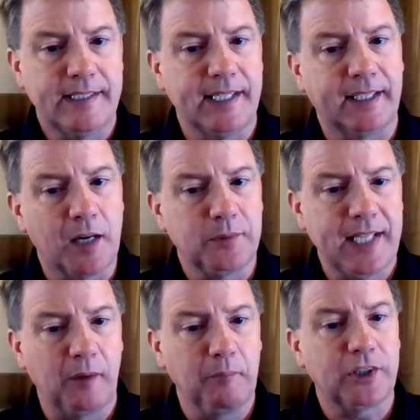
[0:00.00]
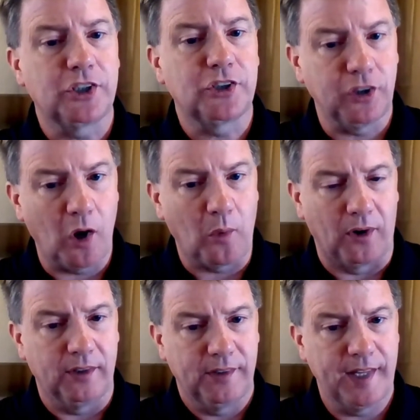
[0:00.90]
is that it comes down much
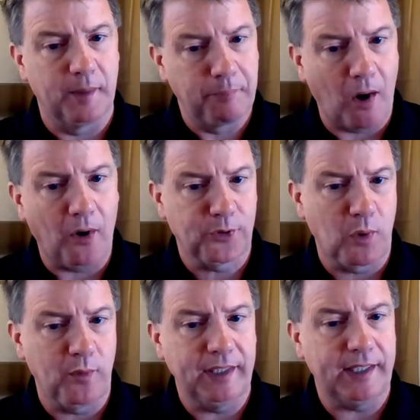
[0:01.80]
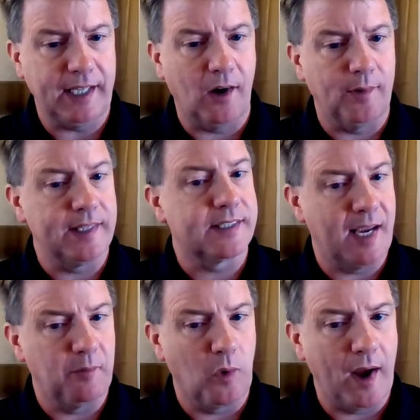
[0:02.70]
slower than a ball thrown into the air in the
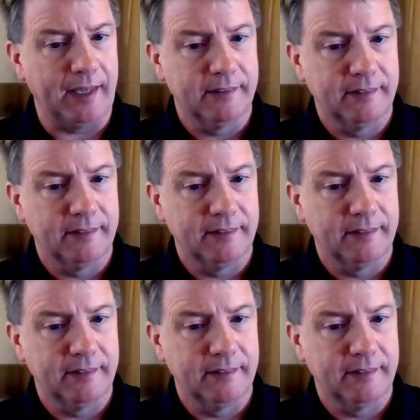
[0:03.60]
same way.